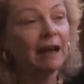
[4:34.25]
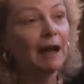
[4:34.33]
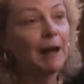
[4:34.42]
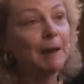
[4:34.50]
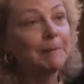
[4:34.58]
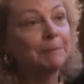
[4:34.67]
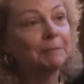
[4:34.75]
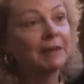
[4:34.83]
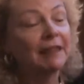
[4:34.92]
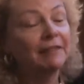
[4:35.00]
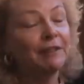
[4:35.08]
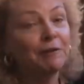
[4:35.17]
Um,
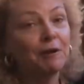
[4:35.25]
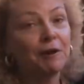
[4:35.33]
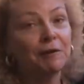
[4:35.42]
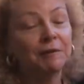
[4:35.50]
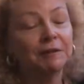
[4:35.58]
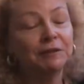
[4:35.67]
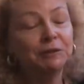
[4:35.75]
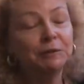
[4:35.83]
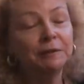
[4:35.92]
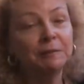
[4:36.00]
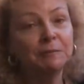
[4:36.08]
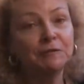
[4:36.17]
there are
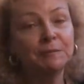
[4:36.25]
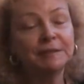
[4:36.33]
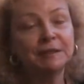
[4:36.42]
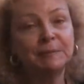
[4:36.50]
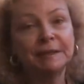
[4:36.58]
doula movements